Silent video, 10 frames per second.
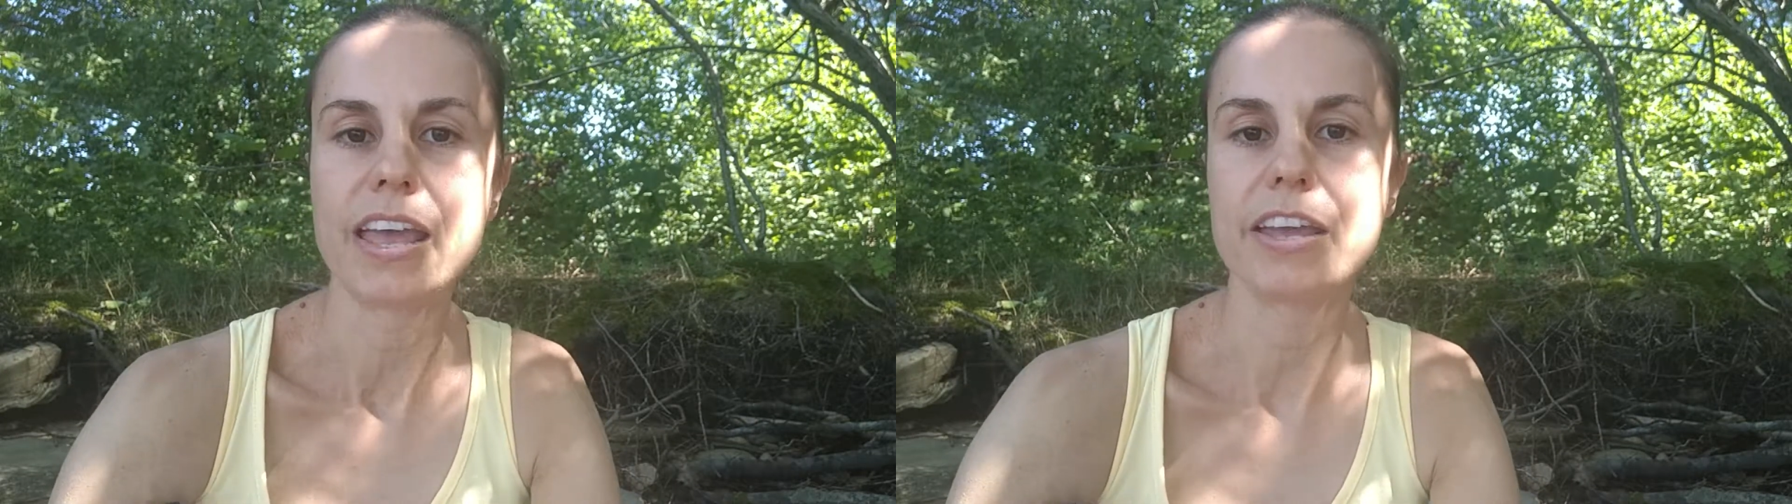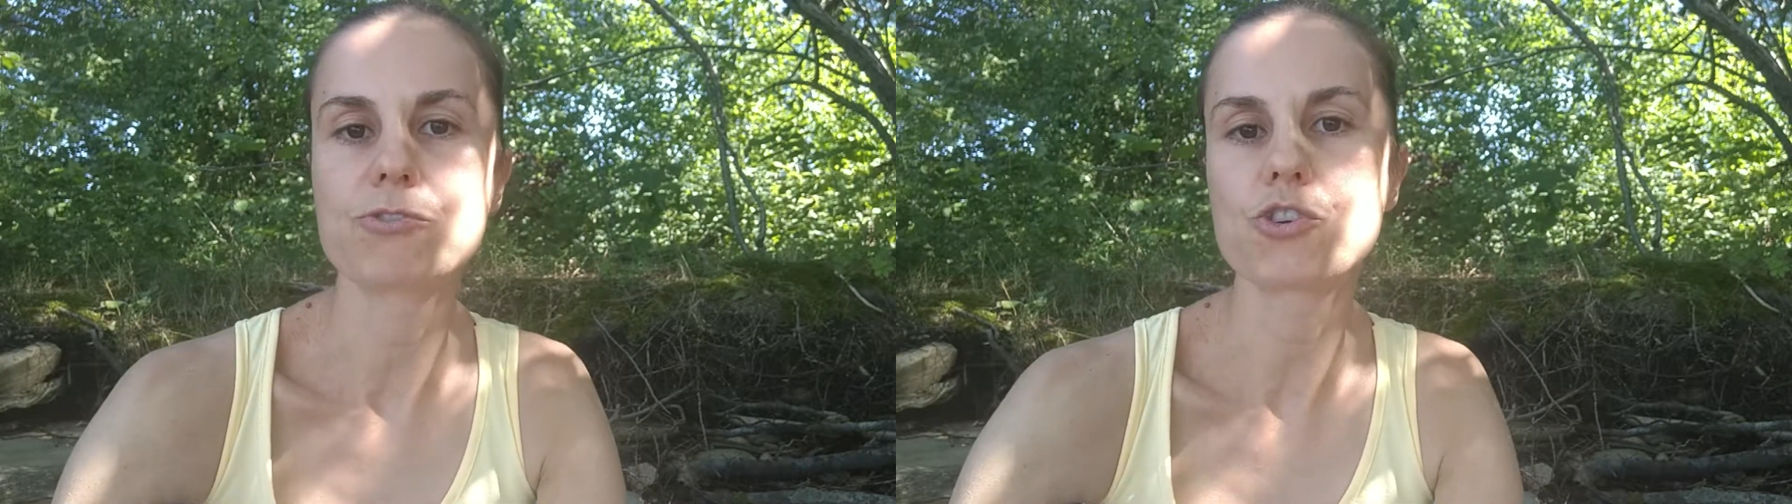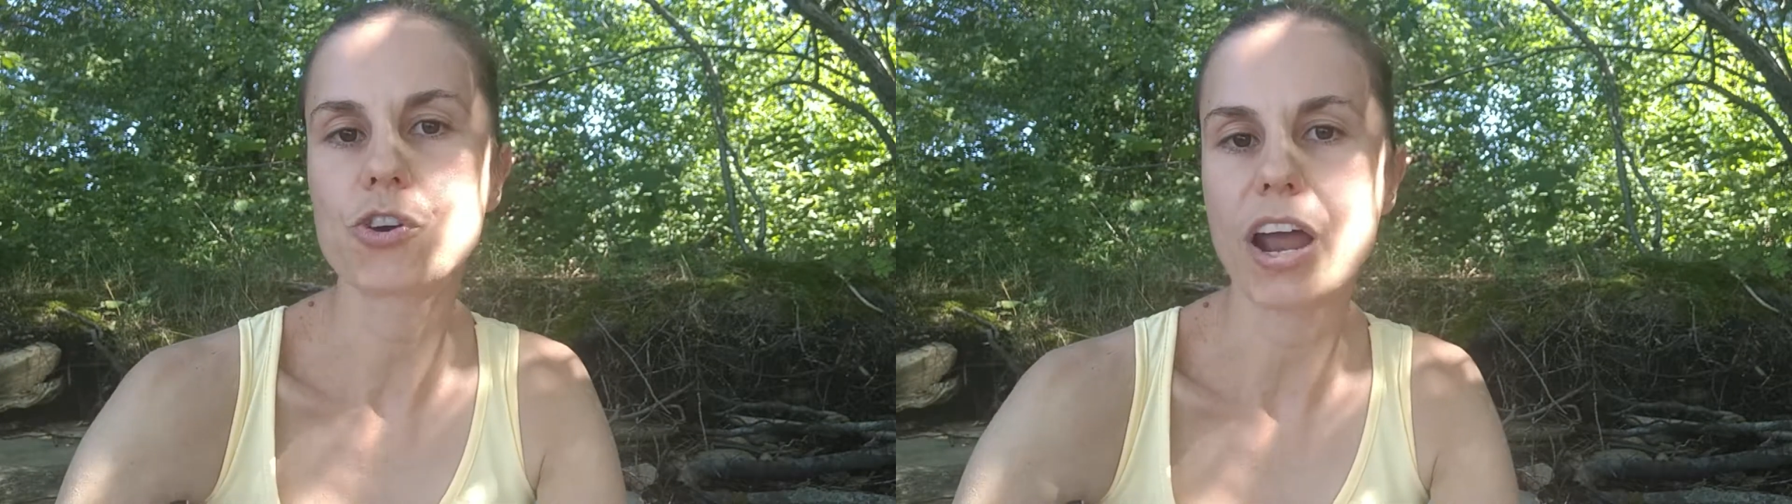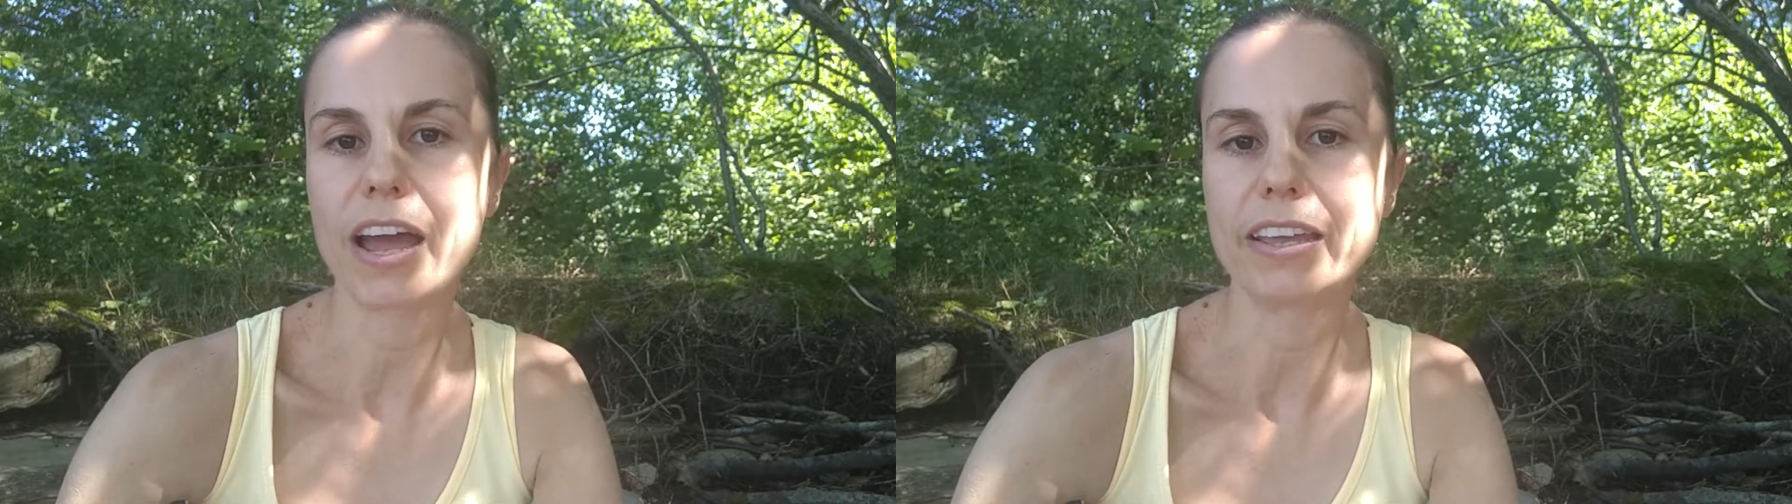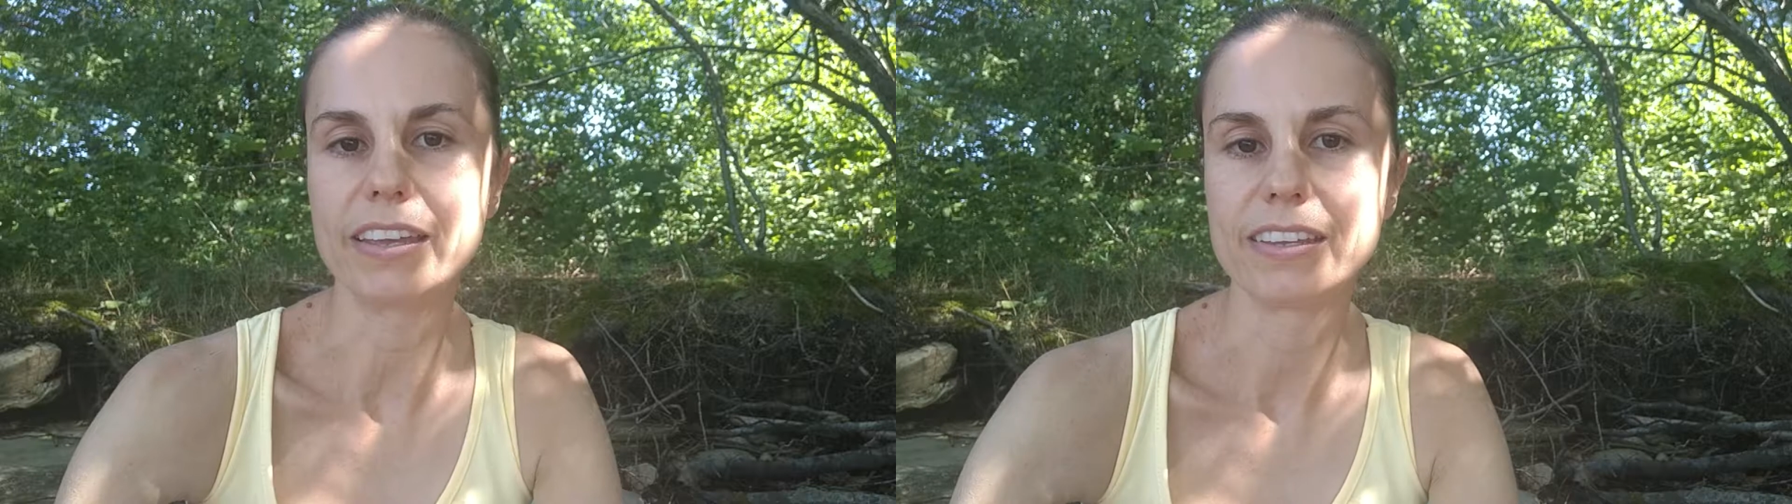and
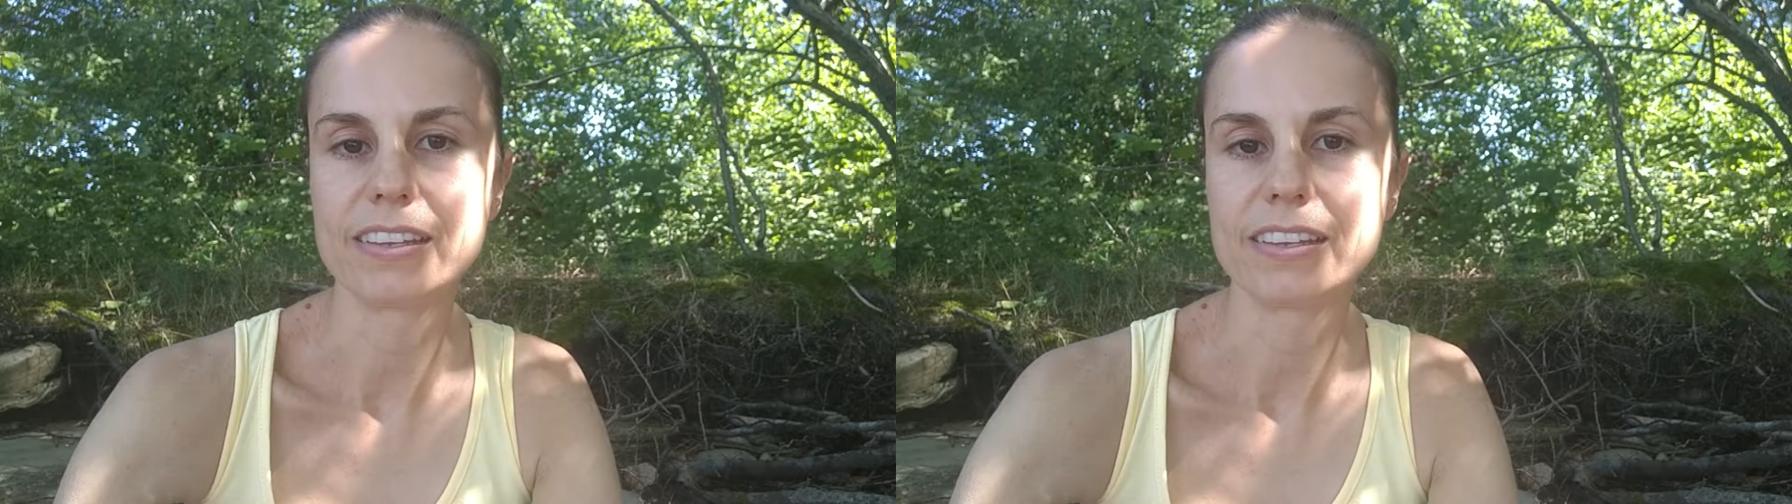try